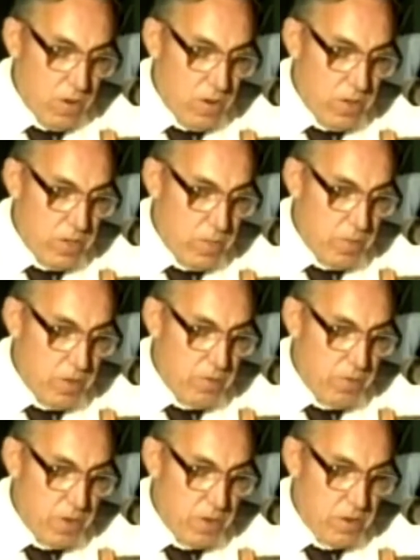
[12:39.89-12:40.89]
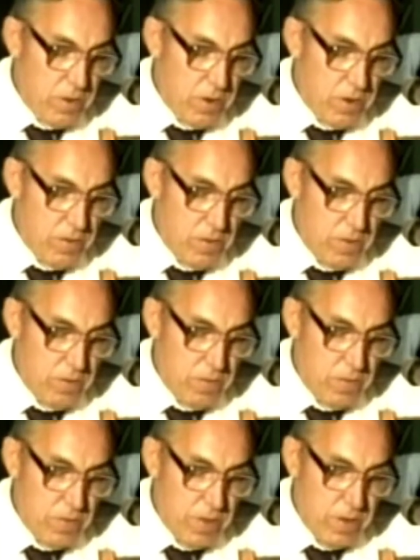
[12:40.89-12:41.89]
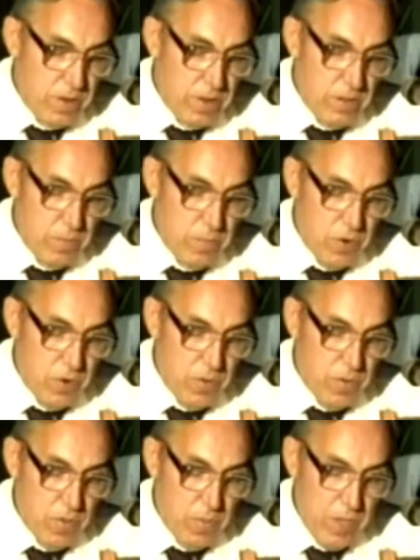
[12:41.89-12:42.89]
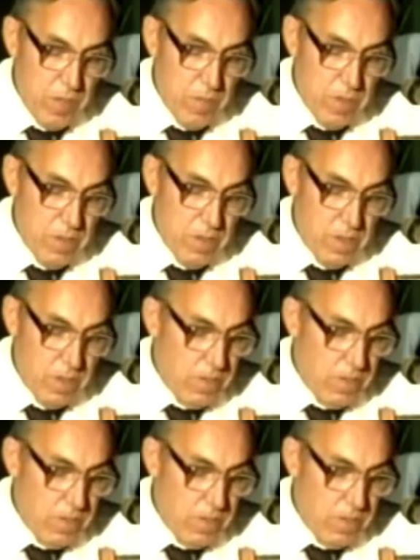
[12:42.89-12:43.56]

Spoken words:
All the above occurrences facilitate the birth of the baby,